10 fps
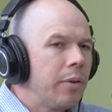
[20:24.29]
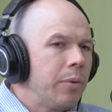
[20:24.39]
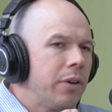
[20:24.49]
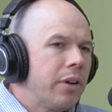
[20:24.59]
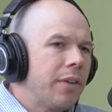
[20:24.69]

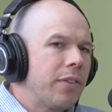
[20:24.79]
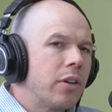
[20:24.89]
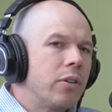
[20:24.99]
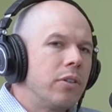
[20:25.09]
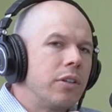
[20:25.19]
And, and we
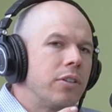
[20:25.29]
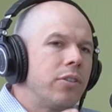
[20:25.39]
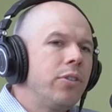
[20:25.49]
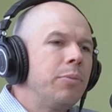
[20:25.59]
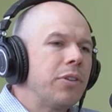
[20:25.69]
don't have to go
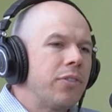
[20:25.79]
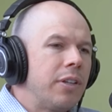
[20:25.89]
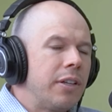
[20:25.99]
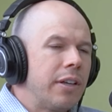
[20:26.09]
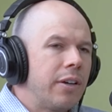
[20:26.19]
in too
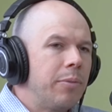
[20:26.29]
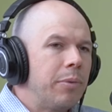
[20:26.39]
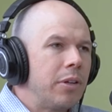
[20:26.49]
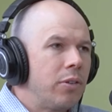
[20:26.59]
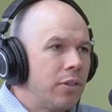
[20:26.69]
much
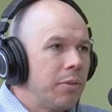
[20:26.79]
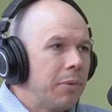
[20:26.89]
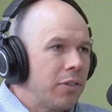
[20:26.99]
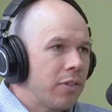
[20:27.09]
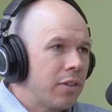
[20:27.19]
detail, but
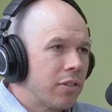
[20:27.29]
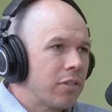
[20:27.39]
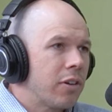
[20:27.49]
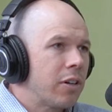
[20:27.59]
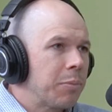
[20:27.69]
you did
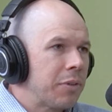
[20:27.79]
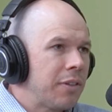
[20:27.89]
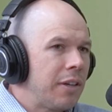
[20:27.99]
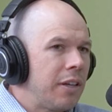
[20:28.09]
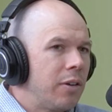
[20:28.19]
mention the
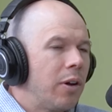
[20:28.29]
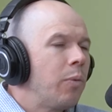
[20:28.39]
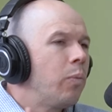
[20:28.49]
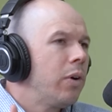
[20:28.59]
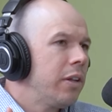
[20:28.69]
startup
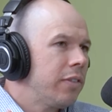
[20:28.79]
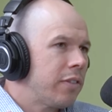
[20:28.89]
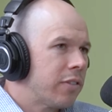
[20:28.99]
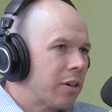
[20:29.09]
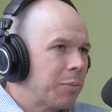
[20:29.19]
scene.
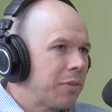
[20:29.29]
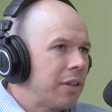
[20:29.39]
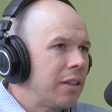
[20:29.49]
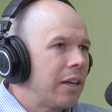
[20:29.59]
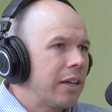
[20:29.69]
What is the
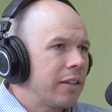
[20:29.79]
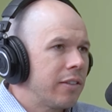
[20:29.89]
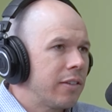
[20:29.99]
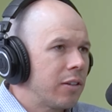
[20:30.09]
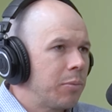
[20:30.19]
startup scene
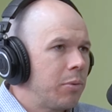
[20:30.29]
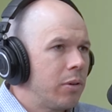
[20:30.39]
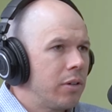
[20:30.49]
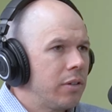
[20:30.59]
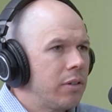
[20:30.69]
like in
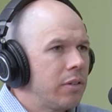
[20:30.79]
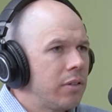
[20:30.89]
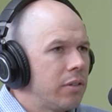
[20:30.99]
Singapore?